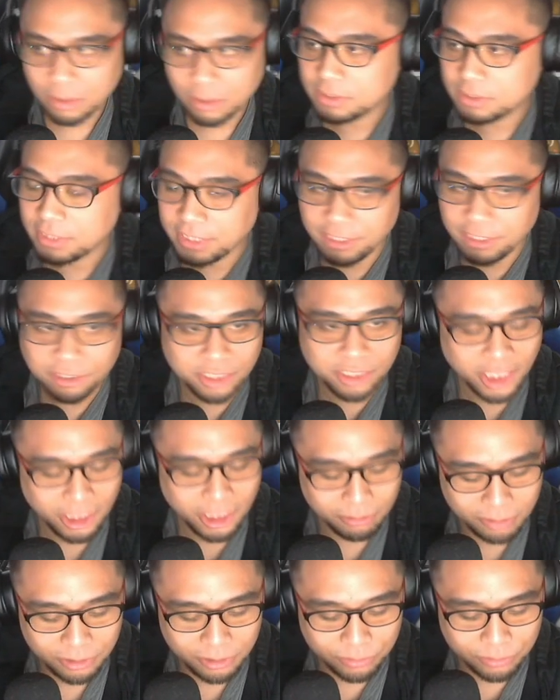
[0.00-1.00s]
Say your
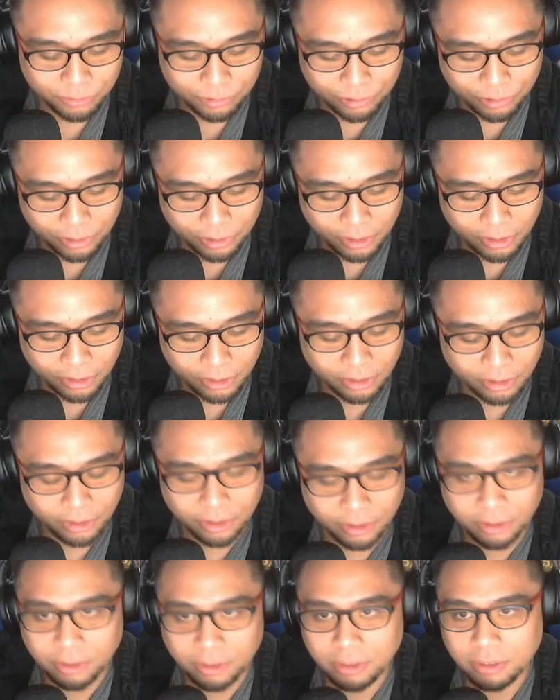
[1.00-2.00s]
commons
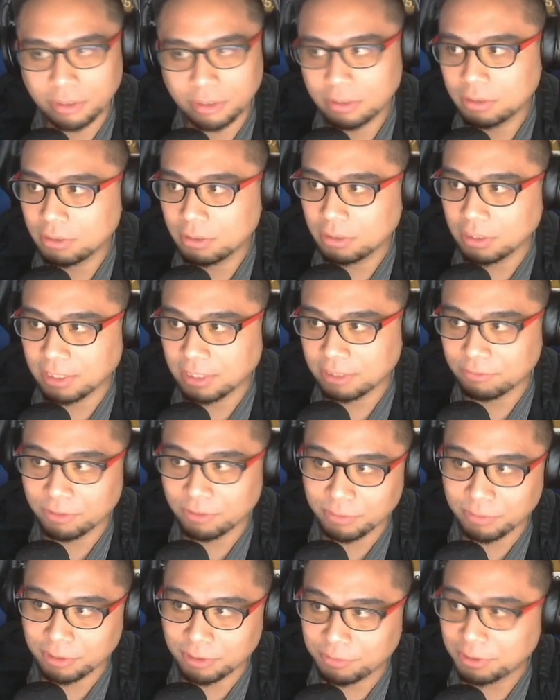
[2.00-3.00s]
were, like
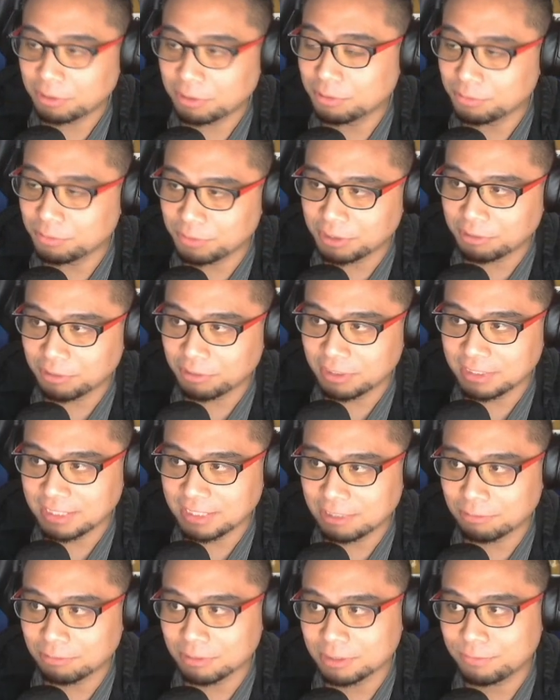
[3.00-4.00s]
from your own recorded
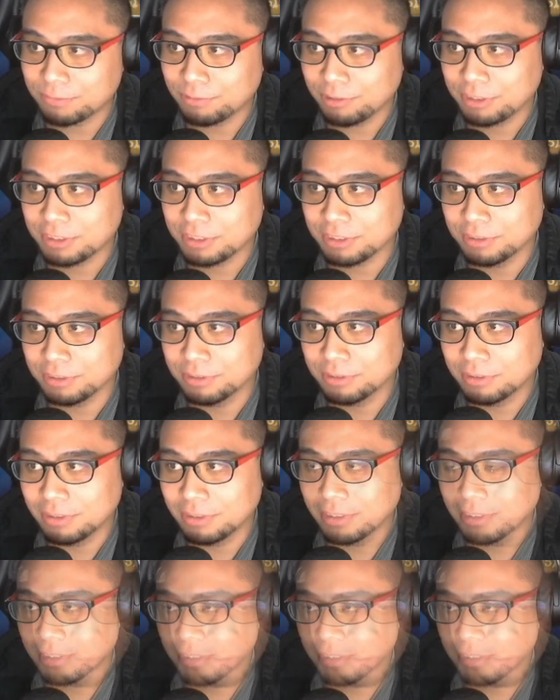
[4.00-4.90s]
data, was 4-2.